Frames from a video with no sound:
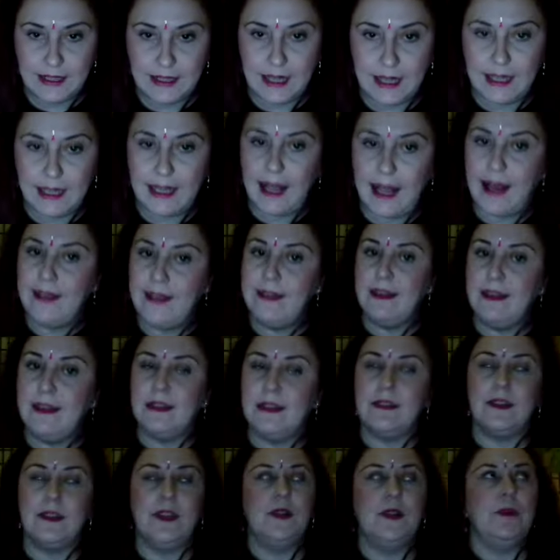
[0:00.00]
And again,
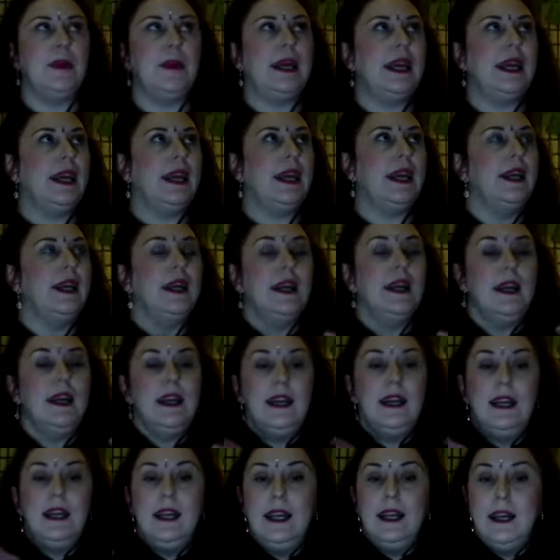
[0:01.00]
this could be
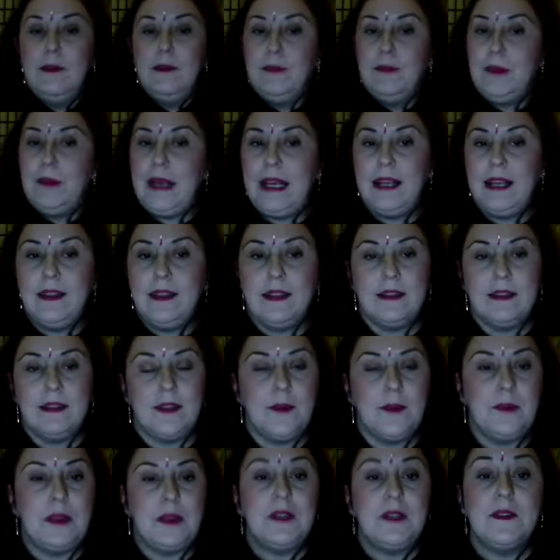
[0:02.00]
big, this
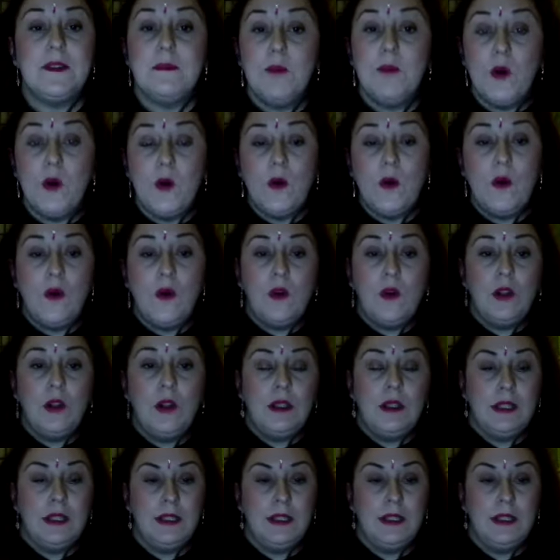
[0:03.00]
could be small.